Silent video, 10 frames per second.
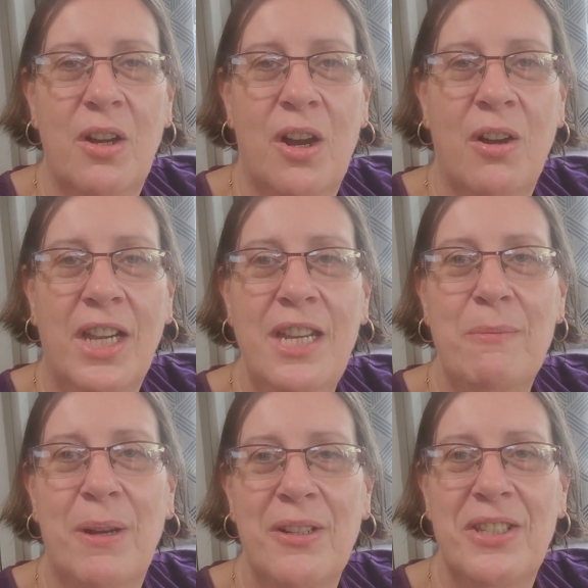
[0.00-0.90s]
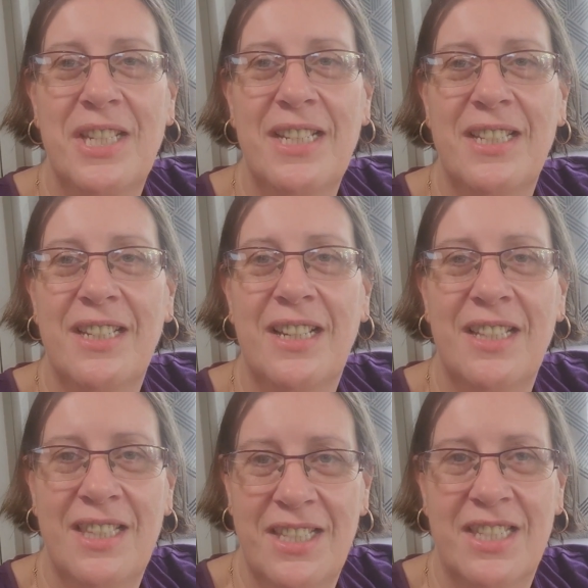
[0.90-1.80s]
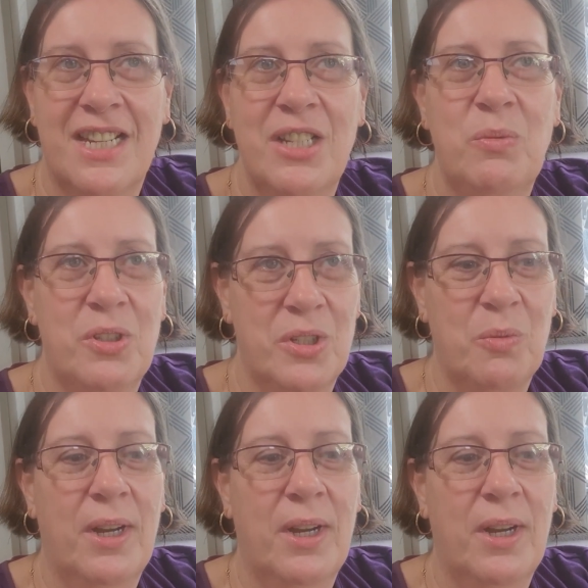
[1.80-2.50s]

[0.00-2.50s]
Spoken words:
I'll keep you posted. At this stage we're just